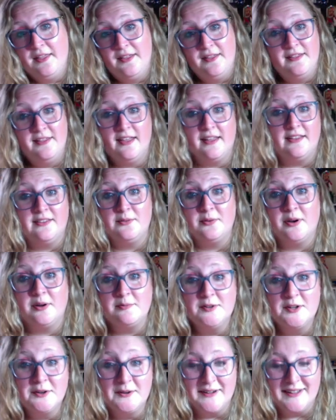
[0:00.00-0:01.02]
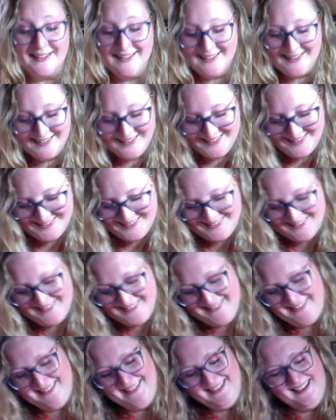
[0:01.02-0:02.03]
that's what I'm doing.
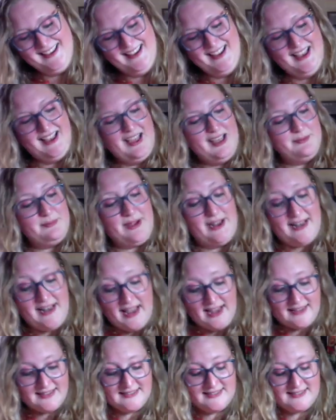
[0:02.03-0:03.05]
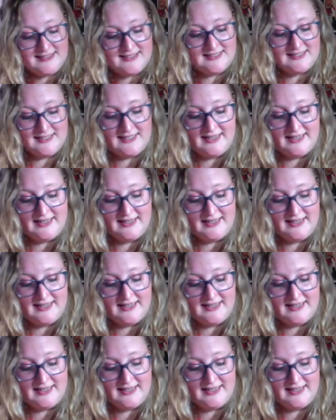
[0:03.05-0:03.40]
My next